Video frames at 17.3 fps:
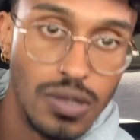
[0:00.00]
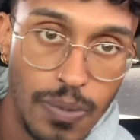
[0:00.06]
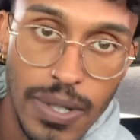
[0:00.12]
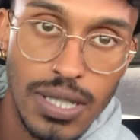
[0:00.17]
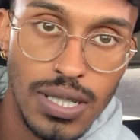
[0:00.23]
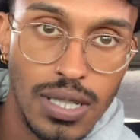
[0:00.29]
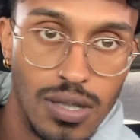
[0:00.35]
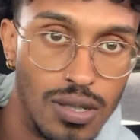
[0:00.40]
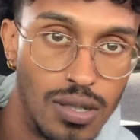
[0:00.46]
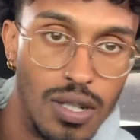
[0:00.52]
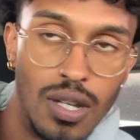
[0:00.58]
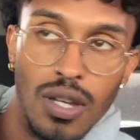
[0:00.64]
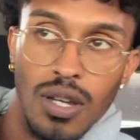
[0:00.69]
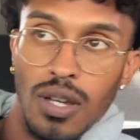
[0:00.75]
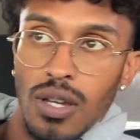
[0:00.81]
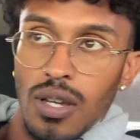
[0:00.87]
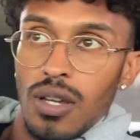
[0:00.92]
species.
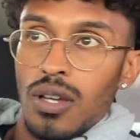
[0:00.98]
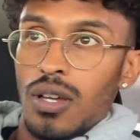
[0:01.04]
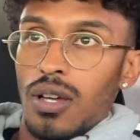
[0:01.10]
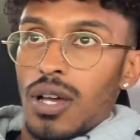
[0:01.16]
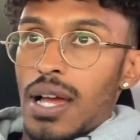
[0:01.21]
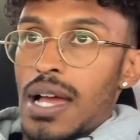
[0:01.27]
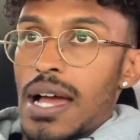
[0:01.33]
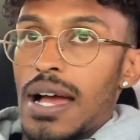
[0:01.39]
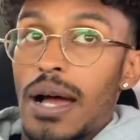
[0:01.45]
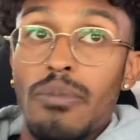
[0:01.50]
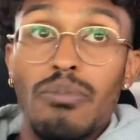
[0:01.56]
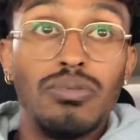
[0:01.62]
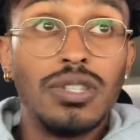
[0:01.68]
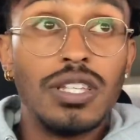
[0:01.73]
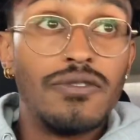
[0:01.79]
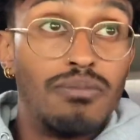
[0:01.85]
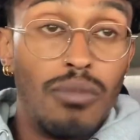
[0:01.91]
I
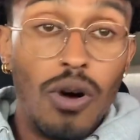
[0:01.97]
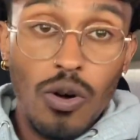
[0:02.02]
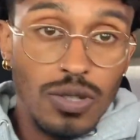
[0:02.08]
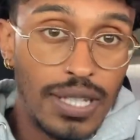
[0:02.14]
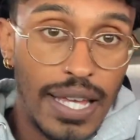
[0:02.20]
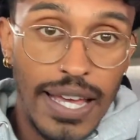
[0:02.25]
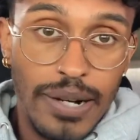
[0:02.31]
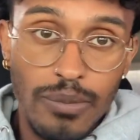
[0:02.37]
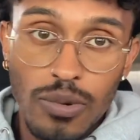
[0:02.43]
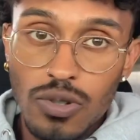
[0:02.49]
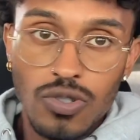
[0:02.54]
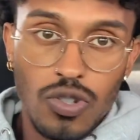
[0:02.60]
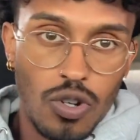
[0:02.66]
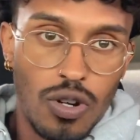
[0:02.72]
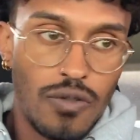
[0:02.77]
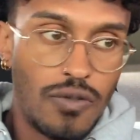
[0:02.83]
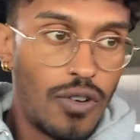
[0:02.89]
believe most animals
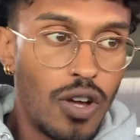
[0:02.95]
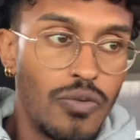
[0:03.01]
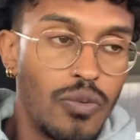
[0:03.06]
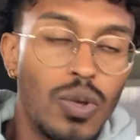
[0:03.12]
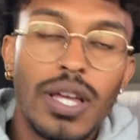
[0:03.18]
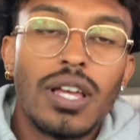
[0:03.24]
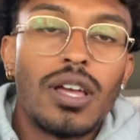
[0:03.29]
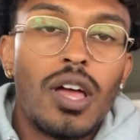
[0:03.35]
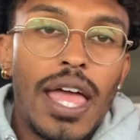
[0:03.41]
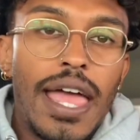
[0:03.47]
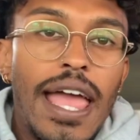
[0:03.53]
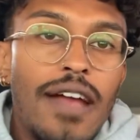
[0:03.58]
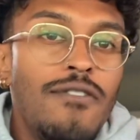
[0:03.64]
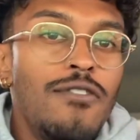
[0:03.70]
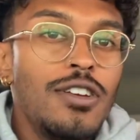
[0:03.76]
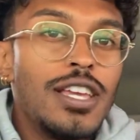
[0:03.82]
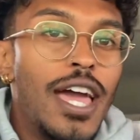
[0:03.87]
are evolved. Like
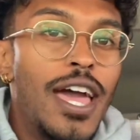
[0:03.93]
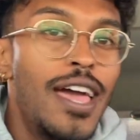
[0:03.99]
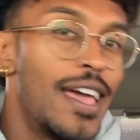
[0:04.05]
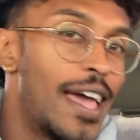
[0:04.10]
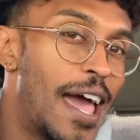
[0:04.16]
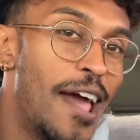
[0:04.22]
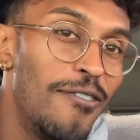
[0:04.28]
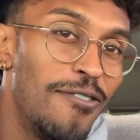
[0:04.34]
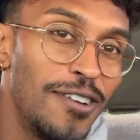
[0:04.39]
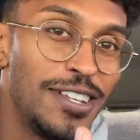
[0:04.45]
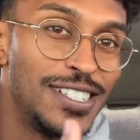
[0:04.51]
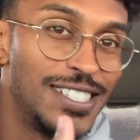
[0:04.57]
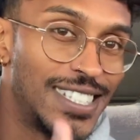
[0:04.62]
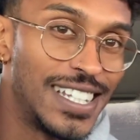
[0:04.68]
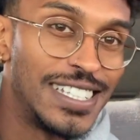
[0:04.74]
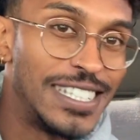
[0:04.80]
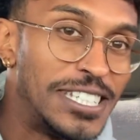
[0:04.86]
every
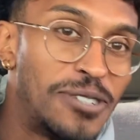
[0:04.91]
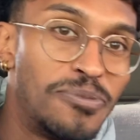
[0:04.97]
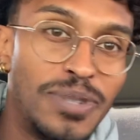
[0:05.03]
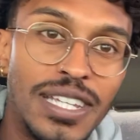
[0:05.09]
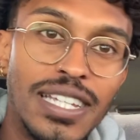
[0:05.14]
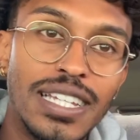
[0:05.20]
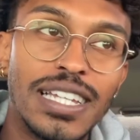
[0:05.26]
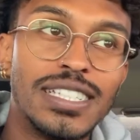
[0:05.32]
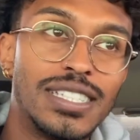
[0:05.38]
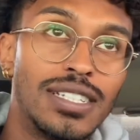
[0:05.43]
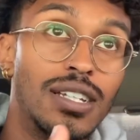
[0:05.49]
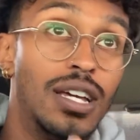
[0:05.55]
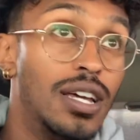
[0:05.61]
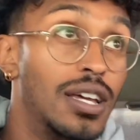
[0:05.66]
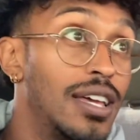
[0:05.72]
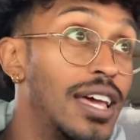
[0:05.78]
sentient being is an